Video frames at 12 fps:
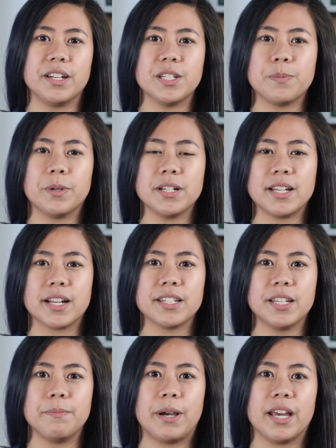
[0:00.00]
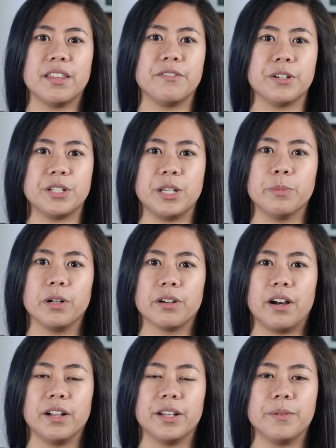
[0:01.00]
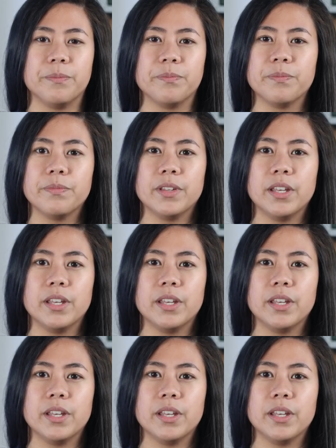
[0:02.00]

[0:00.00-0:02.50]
that is protected by the vertebral column.